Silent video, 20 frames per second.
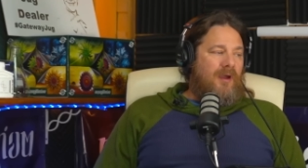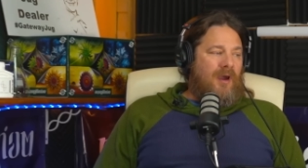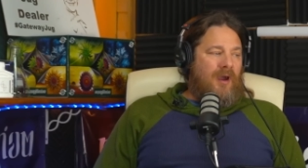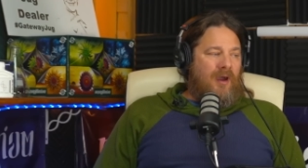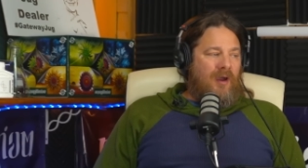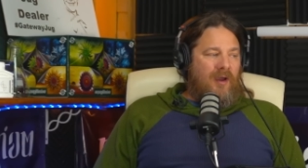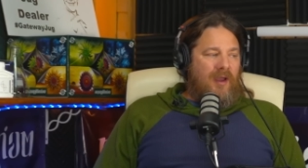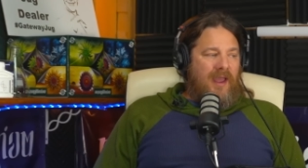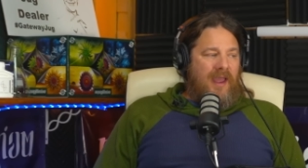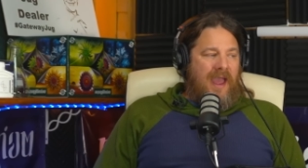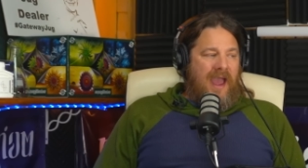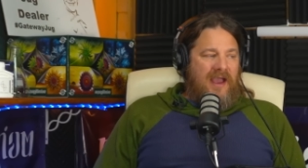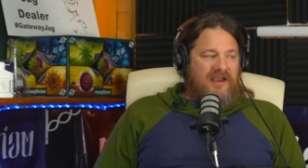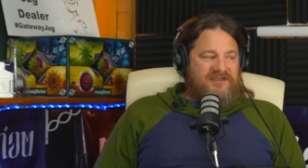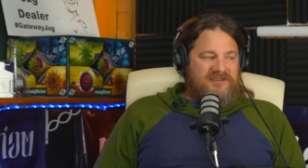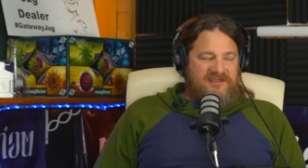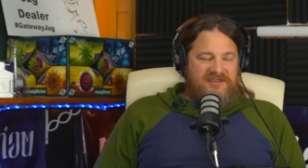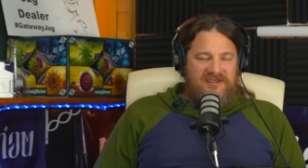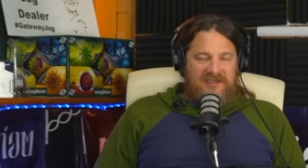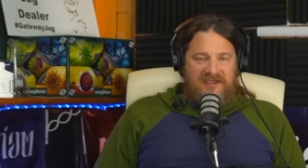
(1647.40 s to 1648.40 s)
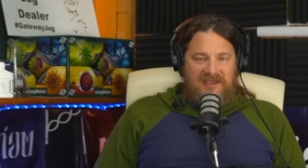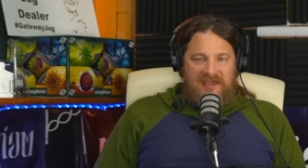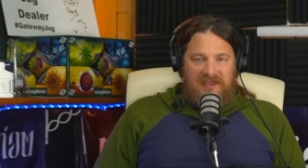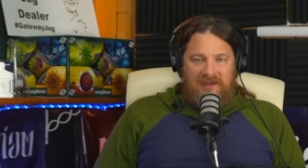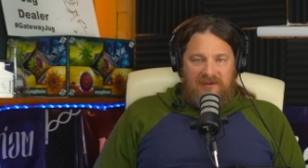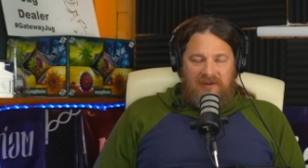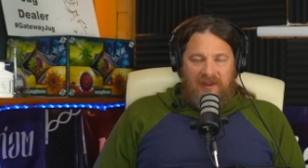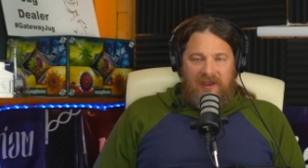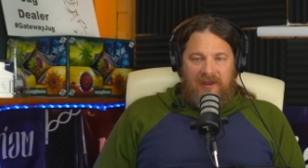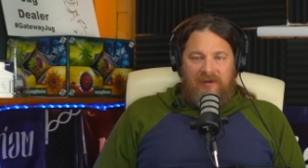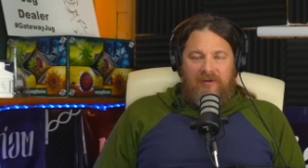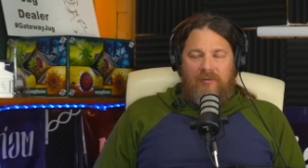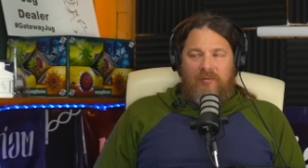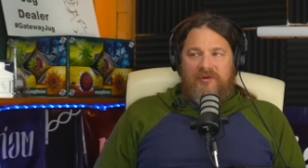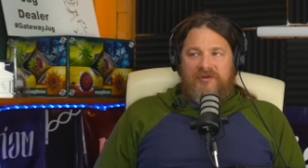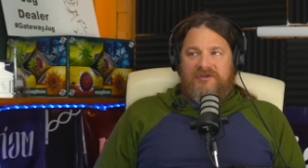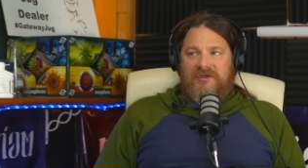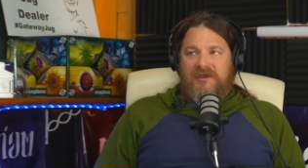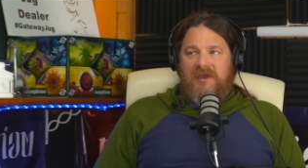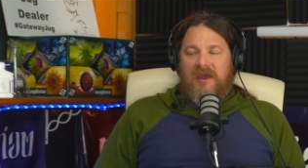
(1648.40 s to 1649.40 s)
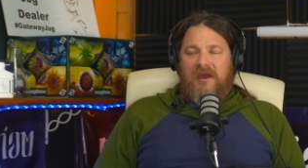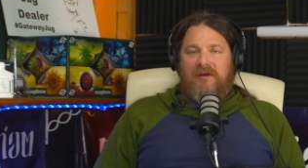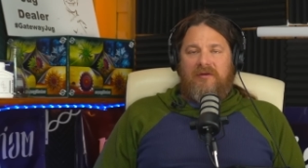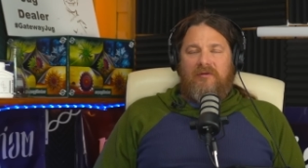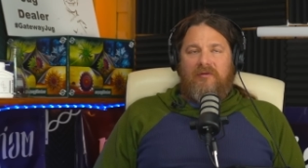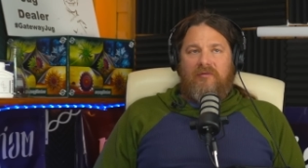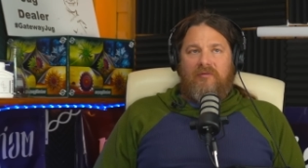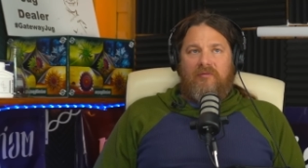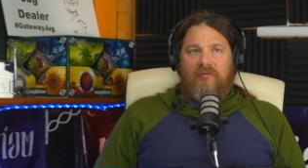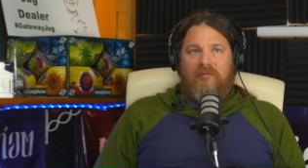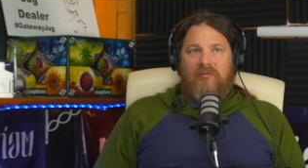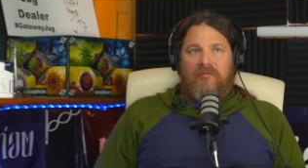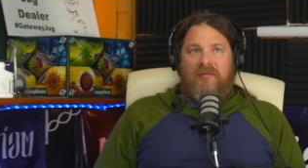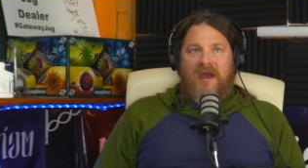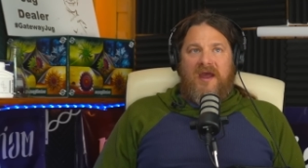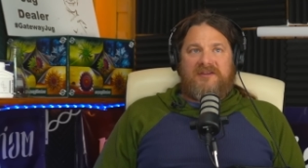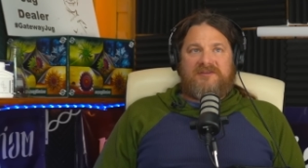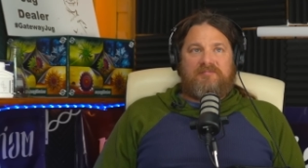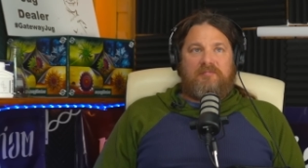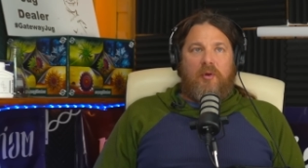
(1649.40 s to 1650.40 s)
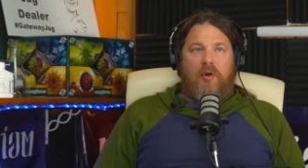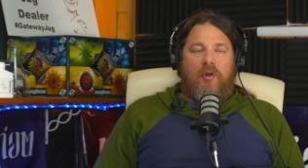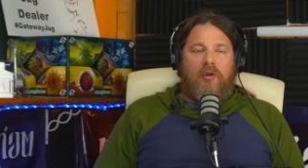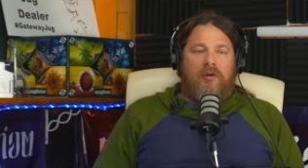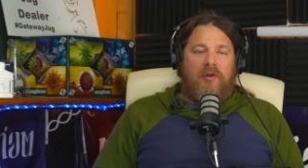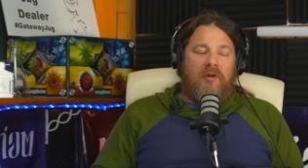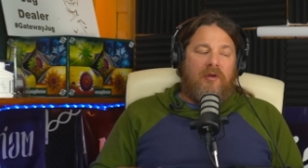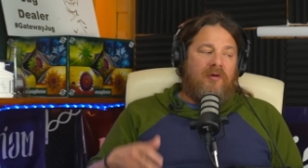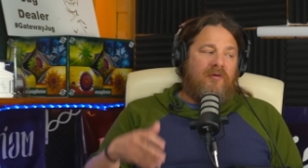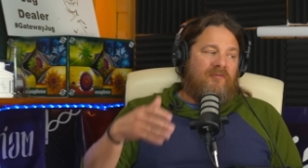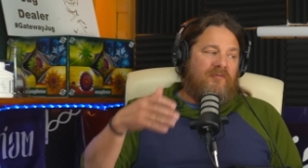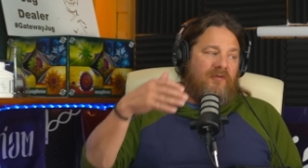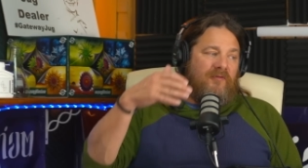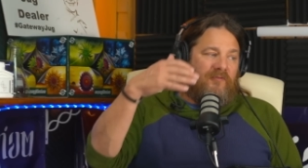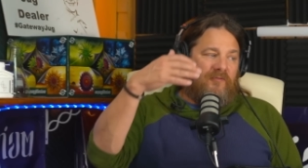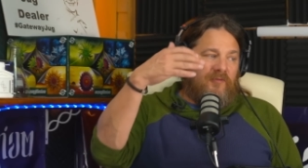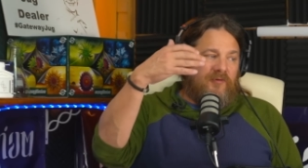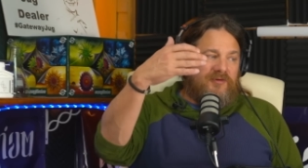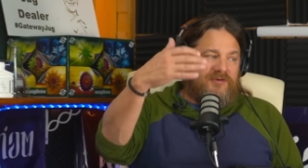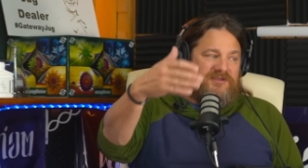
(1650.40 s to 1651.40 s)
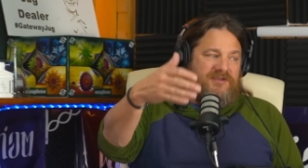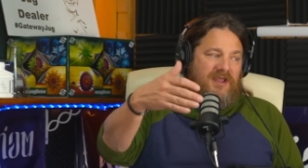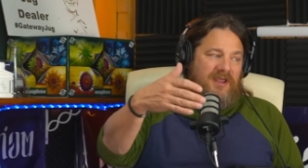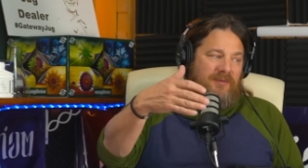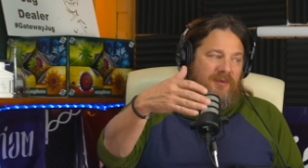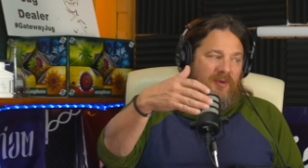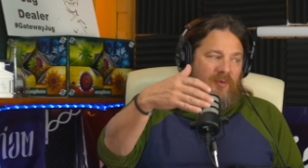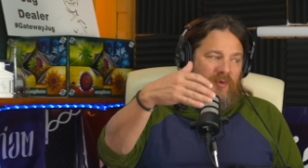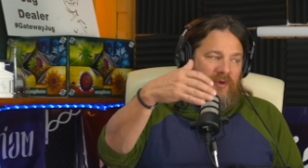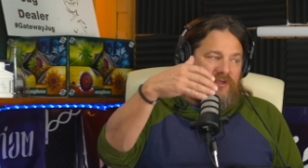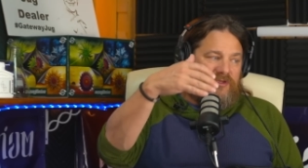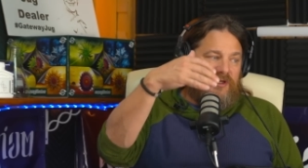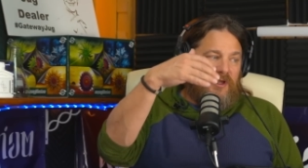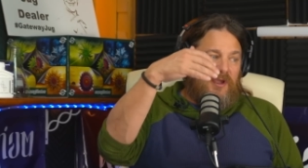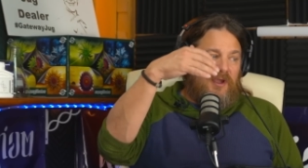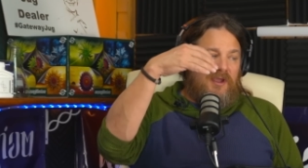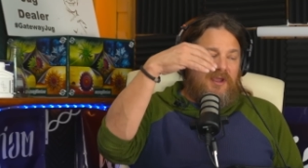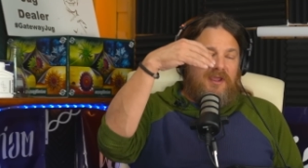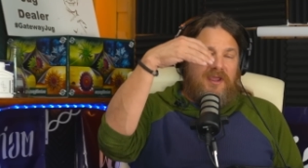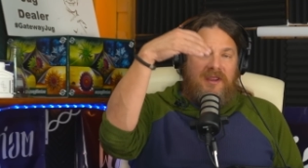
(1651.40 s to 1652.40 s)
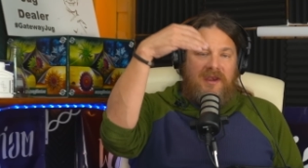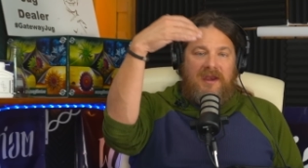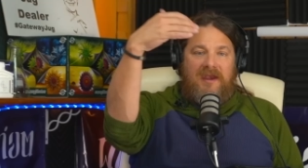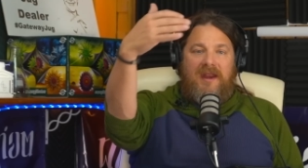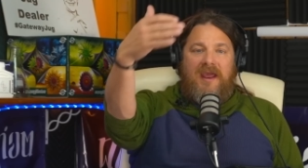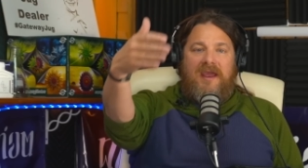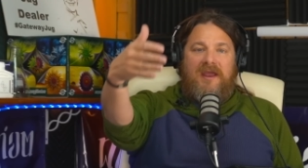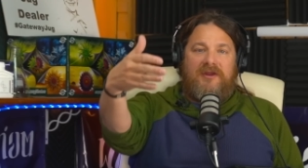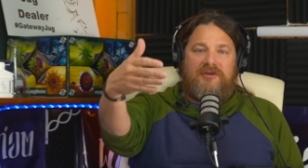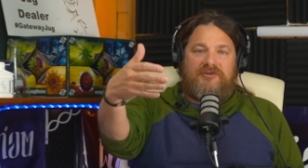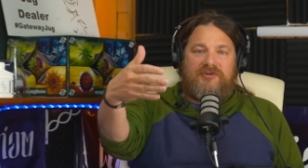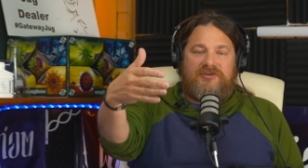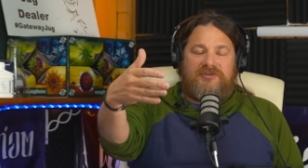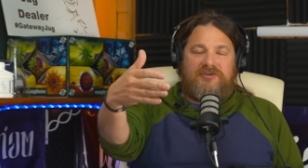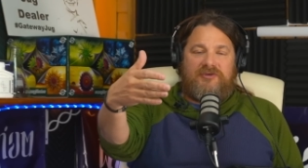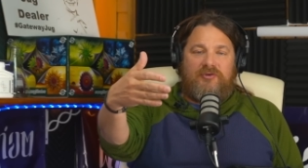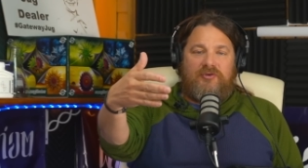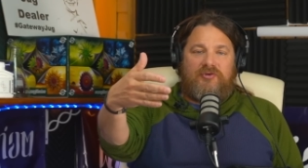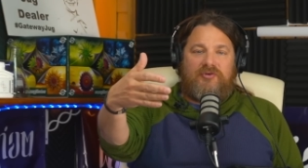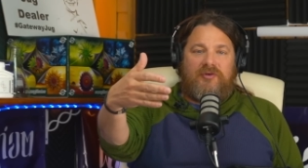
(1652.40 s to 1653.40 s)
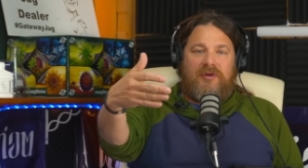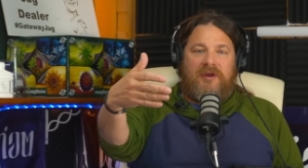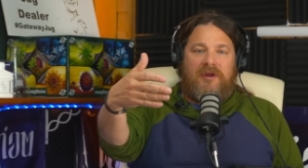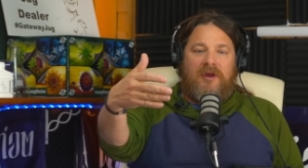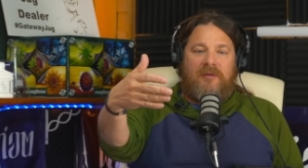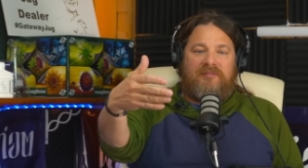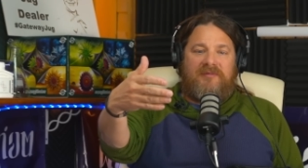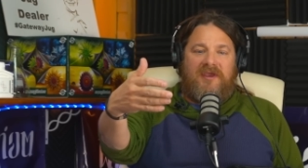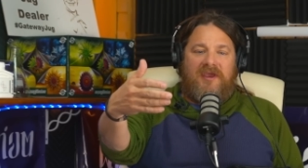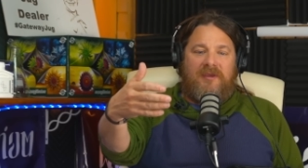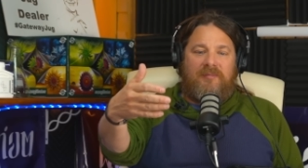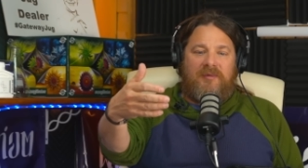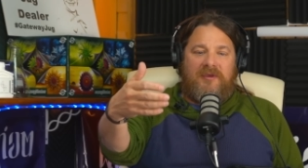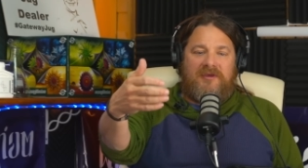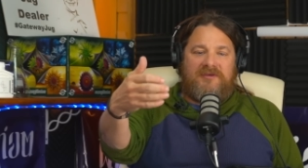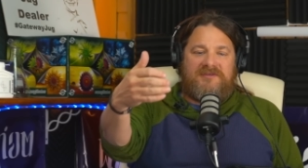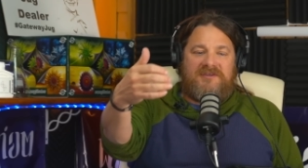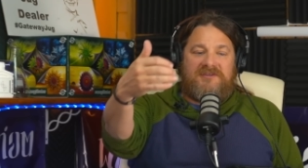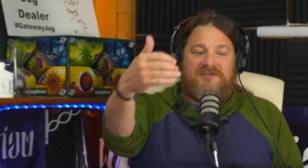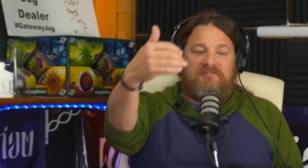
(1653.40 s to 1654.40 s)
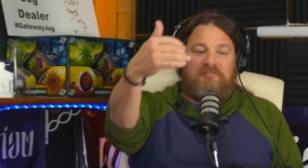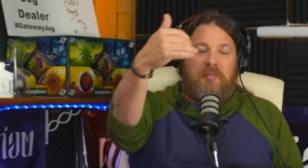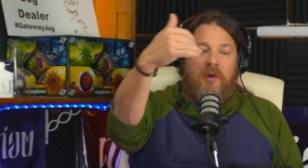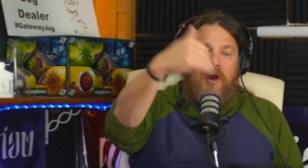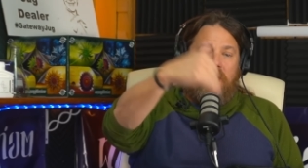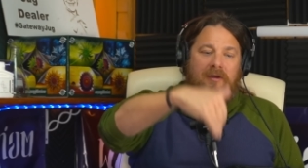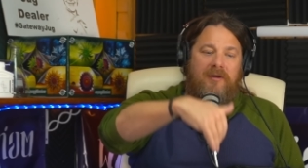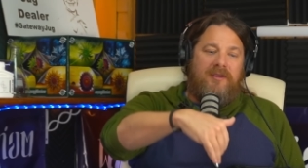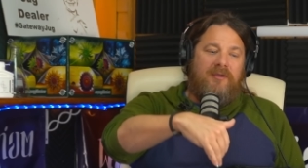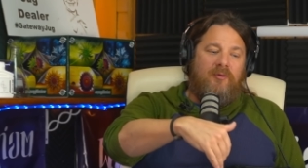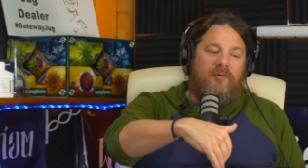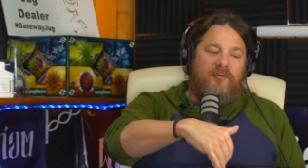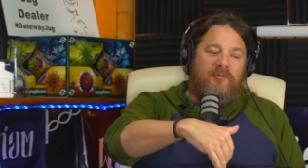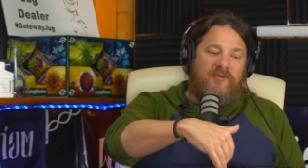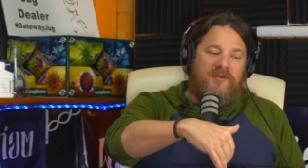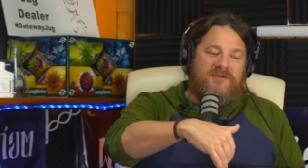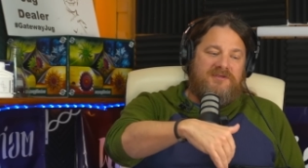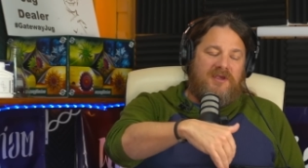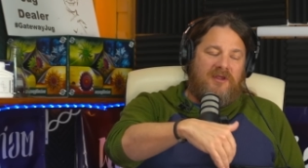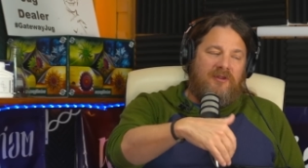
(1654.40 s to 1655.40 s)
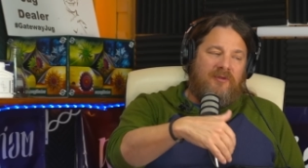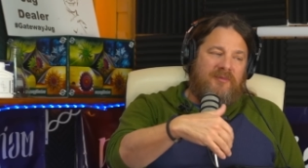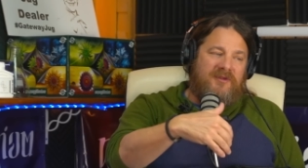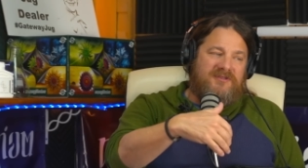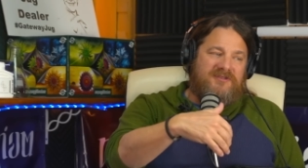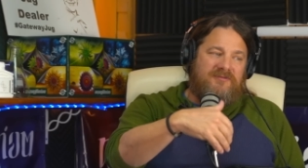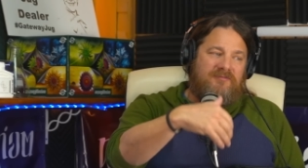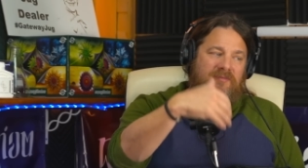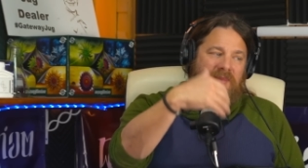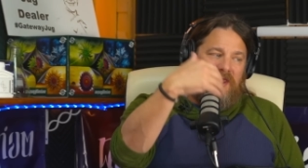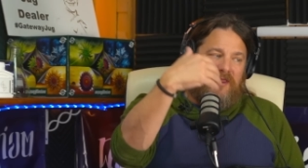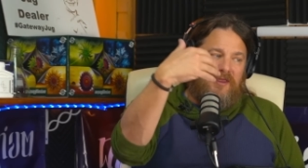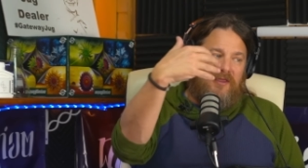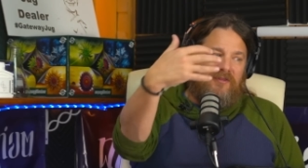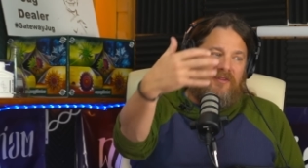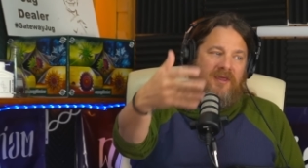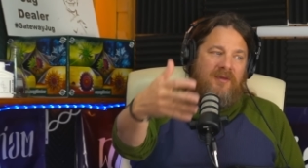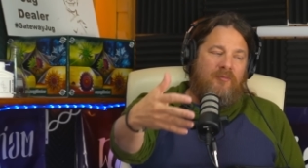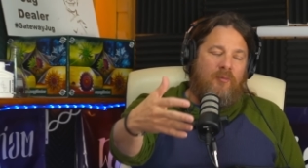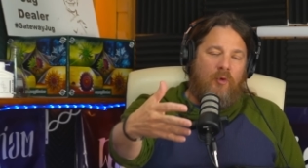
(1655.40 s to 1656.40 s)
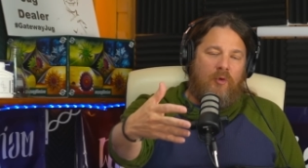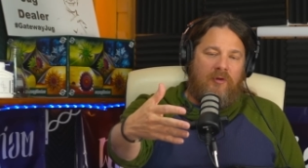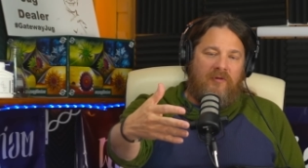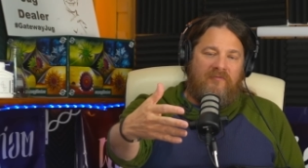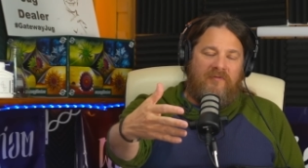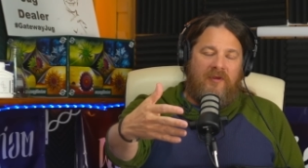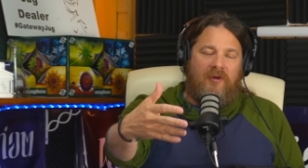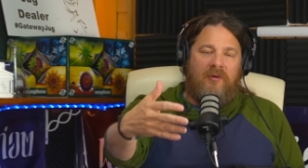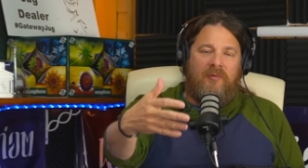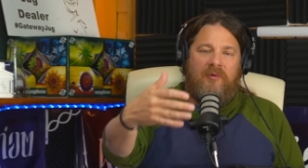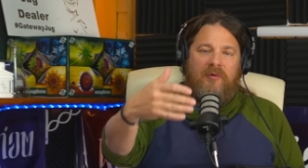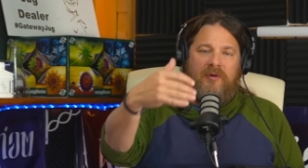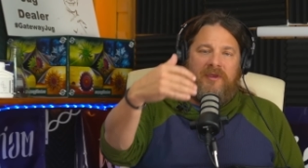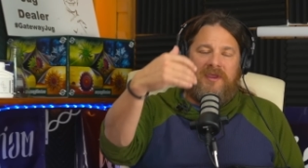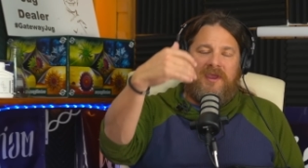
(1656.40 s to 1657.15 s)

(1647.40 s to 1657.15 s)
Acts as a chelator, which again, that's part of the first statement, which it enhances nutrient uptake because it's bonding with these elements and making them more available.